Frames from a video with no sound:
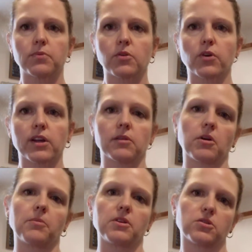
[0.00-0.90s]
curriculum
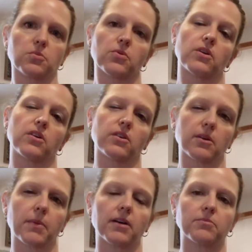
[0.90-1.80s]
companies are pretty good
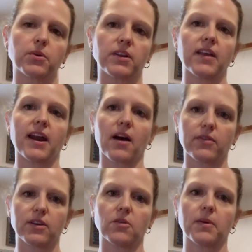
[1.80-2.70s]
about putting that
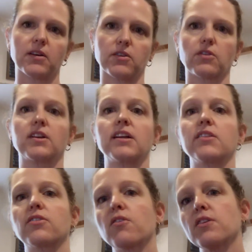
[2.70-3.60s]
out there, about you're going to
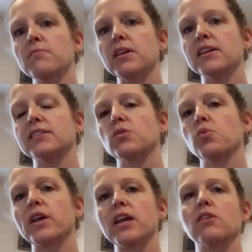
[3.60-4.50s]
need 30 minutes a
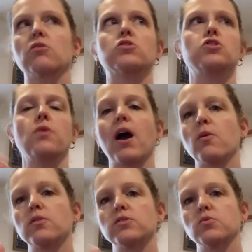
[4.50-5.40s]
week, or 2
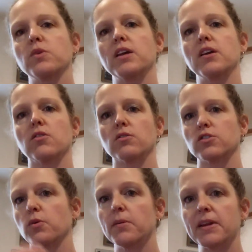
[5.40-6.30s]
hours a week, or
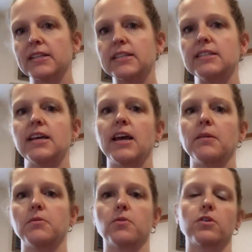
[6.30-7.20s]
20 minutes a day
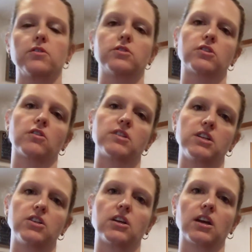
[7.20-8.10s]
before you start
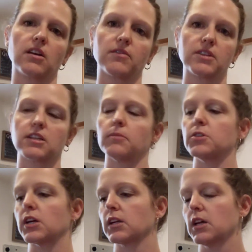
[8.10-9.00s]
teaching a given
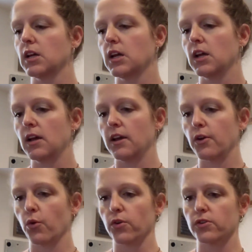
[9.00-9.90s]
subject,
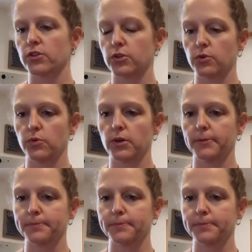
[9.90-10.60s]
in order to